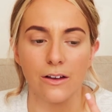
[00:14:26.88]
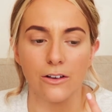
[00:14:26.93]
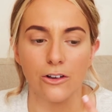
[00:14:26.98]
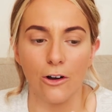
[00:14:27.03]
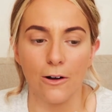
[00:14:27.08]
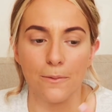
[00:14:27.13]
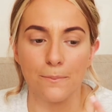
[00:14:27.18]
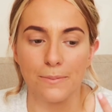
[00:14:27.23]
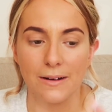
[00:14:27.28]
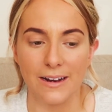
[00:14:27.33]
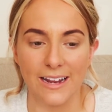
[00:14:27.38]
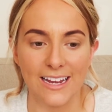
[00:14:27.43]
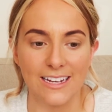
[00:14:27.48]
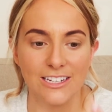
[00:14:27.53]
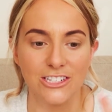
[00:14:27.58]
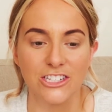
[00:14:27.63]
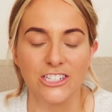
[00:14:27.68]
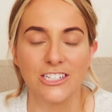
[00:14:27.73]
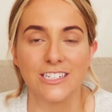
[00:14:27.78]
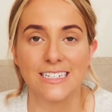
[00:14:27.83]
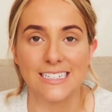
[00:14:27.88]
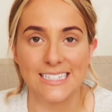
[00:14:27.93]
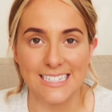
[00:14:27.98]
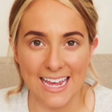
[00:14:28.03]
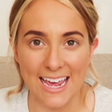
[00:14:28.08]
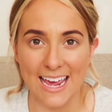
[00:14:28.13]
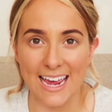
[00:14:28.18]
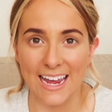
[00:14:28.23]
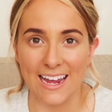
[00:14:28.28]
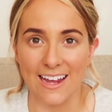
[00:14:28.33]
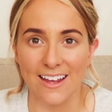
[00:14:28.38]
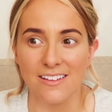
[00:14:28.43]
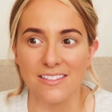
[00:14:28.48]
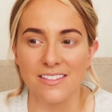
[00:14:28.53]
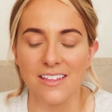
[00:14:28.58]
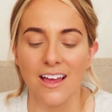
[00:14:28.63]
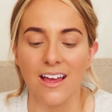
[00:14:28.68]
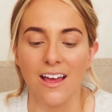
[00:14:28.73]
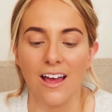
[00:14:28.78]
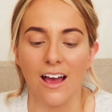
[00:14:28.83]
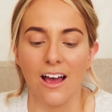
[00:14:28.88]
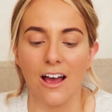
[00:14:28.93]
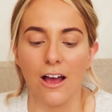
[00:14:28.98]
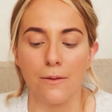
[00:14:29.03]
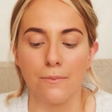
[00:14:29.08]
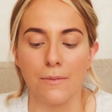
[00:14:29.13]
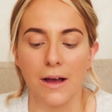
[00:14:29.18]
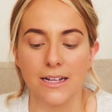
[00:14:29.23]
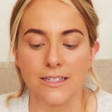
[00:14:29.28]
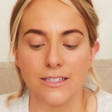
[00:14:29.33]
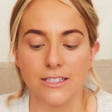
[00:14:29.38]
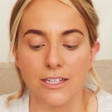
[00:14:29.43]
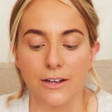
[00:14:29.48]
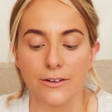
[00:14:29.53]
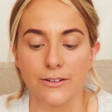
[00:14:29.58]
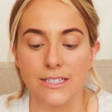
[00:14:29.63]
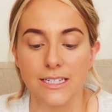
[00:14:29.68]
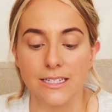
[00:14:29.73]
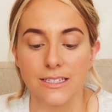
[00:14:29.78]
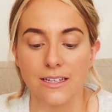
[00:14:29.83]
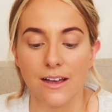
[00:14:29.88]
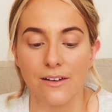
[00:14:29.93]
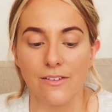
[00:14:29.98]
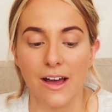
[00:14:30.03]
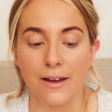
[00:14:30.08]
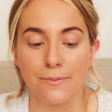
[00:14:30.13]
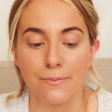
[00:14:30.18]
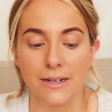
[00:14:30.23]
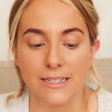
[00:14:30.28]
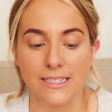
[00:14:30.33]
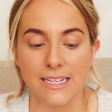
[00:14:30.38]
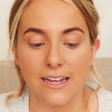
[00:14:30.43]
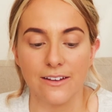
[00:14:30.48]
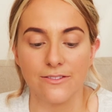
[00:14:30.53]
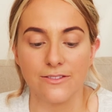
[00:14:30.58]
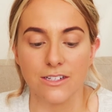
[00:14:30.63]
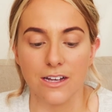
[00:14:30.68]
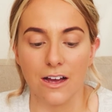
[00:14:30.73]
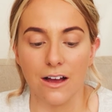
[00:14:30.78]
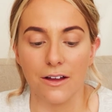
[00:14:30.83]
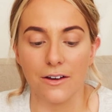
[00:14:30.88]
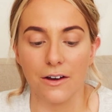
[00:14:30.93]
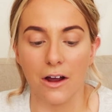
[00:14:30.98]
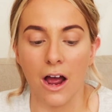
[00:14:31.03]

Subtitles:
got bleached teeth, and so since I've had my teeth done,